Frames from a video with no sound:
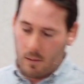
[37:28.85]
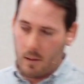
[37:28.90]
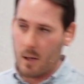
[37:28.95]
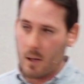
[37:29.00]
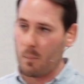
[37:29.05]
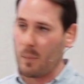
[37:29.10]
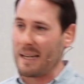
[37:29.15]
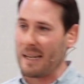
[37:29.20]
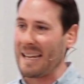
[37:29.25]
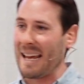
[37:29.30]

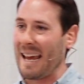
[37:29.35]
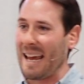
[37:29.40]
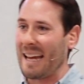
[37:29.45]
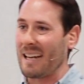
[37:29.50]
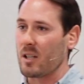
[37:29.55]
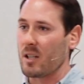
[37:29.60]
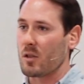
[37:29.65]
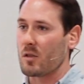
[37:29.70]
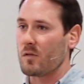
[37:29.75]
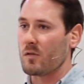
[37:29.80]
It began
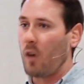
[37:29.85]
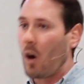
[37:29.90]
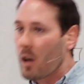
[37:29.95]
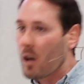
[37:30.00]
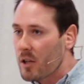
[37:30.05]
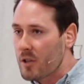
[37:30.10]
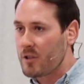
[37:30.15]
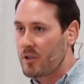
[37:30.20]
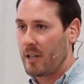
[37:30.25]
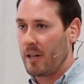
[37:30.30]
as
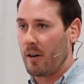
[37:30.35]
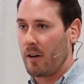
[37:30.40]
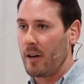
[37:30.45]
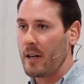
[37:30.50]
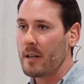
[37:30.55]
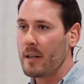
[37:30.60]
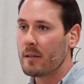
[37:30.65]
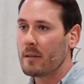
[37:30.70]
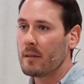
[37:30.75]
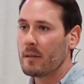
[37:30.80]

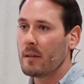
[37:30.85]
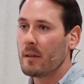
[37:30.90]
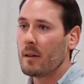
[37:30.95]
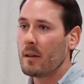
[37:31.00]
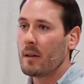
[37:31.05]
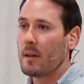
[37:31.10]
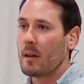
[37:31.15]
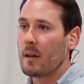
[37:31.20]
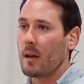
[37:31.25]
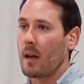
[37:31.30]
voluntary,
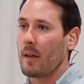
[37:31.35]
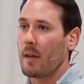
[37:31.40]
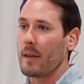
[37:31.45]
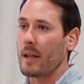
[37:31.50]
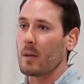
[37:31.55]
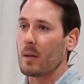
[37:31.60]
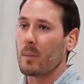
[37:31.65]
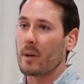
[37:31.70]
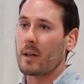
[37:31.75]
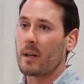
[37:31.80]
and
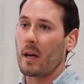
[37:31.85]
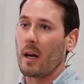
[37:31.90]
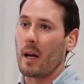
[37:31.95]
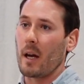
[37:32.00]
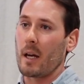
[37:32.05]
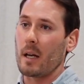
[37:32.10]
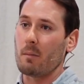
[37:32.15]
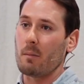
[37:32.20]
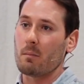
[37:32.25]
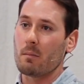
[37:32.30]
then it
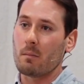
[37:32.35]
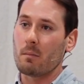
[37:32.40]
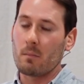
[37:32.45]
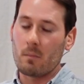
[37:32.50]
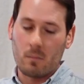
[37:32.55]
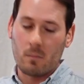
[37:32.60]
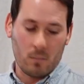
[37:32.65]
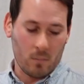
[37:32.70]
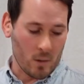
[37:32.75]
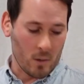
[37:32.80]
became
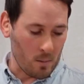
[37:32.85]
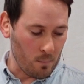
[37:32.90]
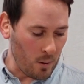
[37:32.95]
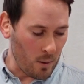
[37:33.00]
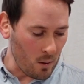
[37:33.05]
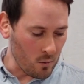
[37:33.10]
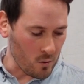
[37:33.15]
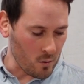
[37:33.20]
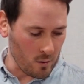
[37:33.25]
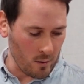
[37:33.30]

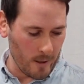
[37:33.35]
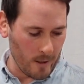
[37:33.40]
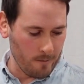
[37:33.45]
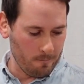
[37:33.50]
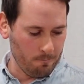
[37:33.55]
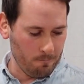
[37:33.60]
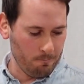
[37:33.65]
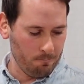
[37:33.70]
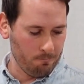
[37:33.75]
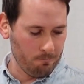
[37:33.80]
compulsory.
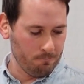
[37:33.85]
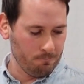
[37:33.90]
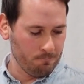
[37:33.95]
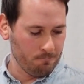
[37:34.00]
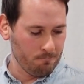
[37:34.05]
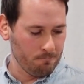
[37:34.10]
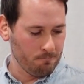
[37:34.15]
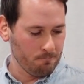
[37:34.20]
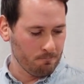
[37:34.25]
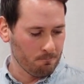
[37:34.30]

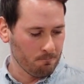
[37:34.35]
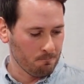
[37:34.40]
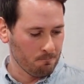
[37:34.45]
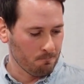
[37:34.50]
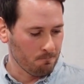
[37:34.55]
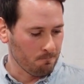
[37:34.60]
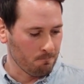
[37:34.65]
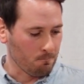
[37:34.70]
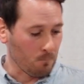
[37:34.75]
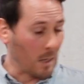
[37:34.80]

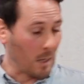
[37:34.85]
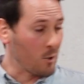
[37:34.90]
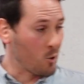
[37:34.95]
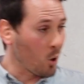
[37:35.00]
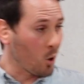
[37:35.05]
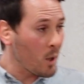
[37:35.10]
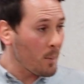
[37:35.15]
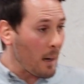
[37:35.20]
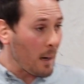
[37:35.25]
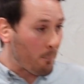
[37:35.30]
And
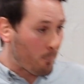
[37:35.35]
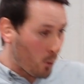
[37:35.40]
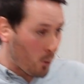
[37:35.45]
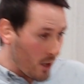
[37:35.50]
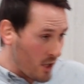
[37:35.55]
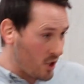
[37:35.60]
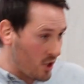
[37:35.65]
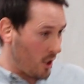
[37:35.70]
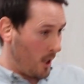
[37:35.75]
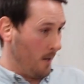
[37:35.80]
talk about
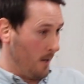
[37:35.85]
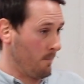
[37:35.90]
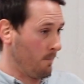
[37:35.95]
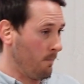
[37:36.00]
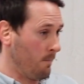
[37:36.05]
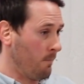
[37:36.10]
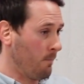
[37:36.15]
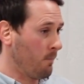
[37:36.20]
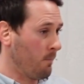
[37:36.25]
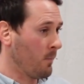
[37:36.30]
pressure.
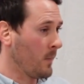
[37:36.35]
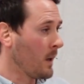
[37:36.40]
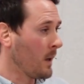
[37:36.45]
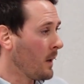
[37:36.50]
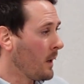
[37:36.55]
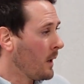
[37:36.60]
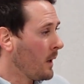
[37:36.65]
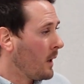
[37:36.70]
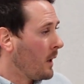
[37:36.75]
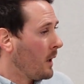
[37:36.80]

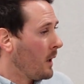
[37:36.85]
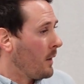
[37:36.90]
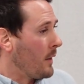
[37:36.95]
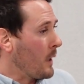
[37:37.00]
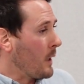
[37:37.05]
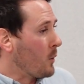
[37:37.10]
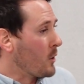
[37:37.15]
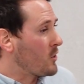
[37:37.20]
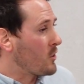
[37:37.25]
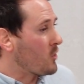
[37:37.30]

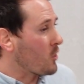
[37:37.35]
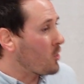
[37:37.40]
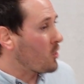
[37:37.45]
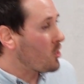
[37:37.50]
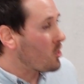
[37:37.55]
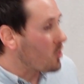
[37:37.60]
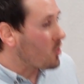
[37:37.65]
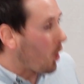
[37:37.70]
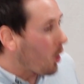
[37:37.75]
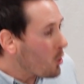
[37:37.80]
There was the
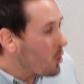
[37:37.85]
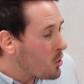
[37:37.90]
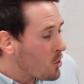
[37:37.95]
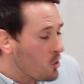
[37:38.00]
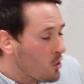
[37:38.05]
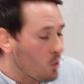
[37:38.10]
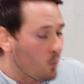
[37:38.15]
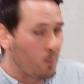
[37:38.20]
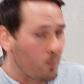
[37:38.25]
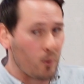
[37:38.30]

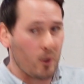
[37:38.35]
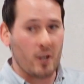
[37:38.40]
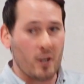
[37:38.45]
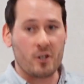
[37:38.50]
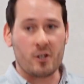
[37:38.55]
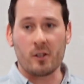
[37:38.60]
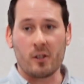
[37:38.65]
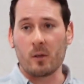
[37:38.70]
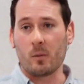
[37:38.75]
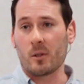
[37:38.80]
social
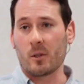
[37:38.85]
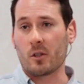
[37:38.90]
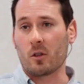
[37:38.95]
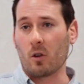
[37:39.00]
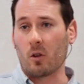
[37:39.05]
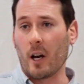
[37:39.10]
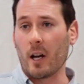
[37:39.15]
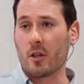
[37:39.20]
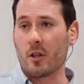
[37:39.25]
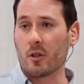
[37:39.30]
pressure that was
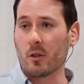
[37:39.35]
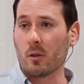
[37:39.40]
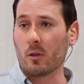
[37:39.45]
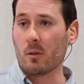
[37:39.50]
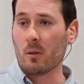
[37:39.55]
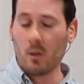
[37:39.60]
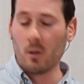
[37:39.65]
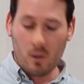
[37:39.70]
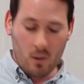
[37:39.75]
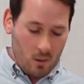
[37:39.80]

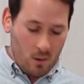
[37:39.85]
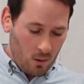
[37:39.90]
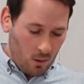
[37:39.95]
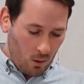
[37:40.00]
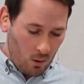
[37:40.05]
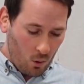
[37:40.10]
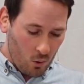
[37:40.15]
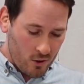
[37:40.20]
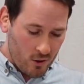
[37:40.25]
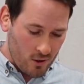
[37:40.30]
gradual
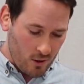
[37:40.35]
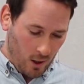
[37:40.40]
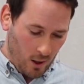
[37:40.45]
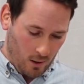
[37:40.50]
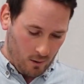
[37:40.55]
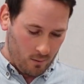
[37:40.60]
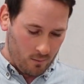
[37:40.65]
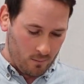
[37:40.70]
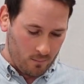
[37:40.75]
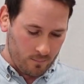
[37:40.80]
also.
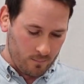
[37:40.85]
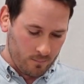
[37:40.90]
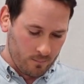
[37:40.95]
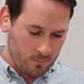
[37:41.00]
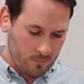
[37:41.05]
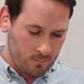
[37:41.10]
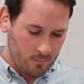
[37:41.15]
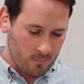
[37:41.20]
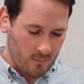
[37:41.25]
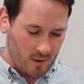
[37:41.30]

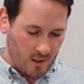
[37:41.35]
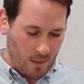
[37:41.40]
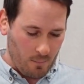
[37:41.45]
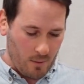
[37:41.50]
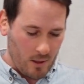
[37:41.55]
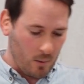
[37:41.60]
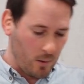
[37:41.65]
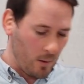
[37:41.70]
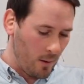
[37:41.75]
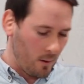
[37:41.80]
Some
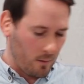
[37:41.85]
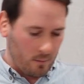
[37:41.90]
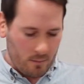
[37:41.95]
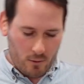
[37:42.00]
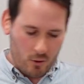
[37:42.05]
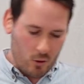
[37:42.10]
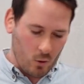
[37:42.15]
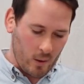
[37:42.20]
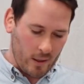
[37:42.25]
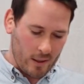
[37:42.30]
of you are
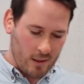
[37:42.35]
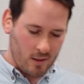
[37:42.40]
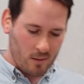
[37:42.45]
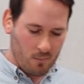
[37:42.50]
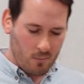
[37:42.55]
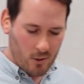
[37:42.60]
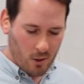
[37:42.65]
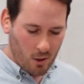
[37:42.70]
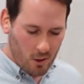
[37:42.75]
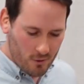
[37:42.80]
joining
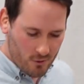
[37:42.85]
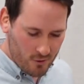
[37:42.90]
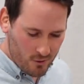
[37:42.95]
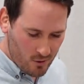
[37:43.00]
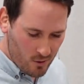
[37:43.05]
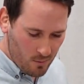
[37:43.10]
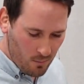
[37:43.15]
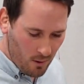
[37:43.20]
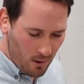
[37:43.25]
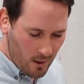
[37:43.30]
some dots in
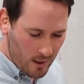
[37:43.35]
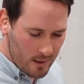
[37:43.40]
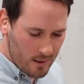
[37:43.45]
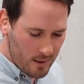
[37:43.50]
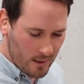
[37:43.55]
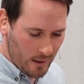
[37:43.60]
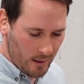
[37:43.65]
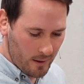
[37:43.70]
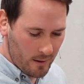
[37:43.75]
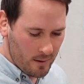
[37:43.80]
your mind
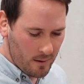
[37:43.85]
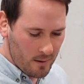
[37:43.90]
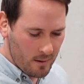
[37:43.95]
here.